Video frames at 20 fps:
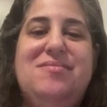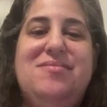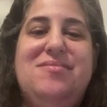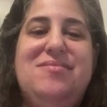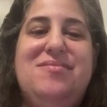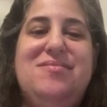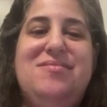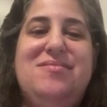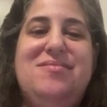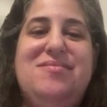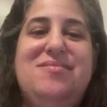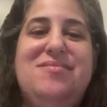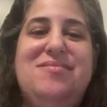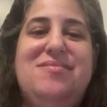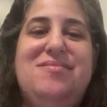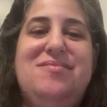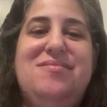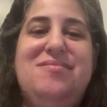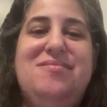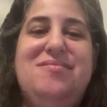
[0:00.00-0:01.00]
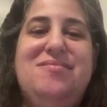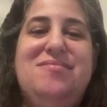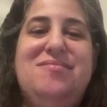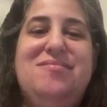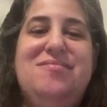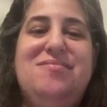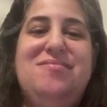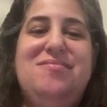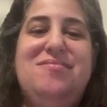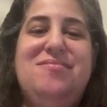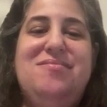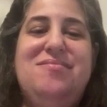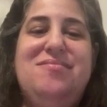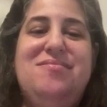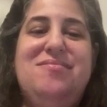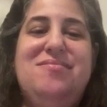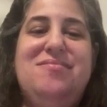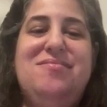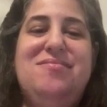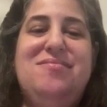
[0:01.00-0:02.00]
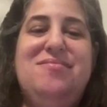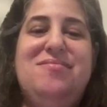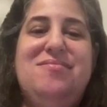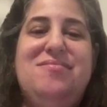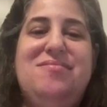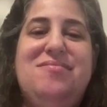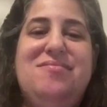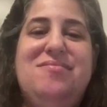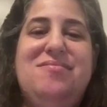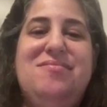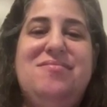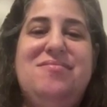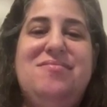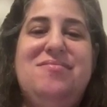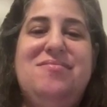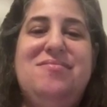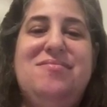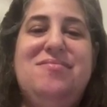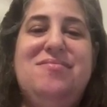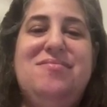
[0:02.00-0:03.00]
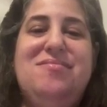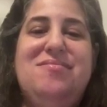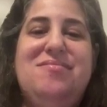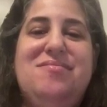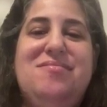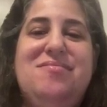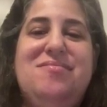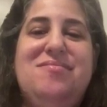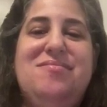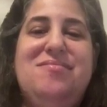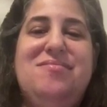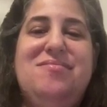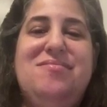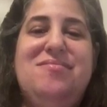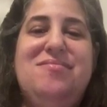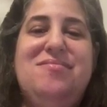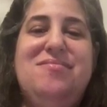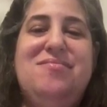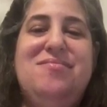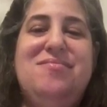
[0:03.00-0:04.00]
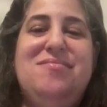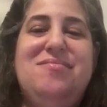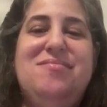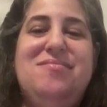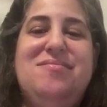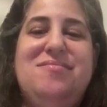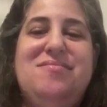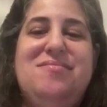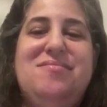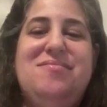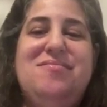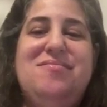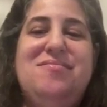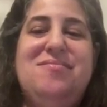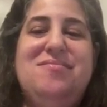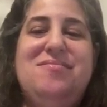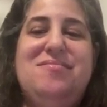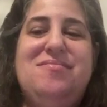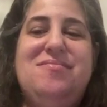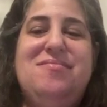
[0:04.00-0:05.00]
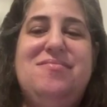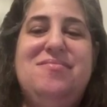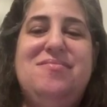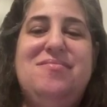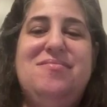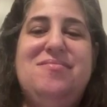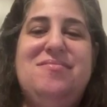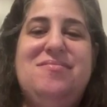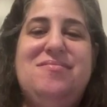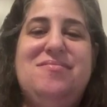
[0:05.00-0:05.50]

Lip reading: (silent)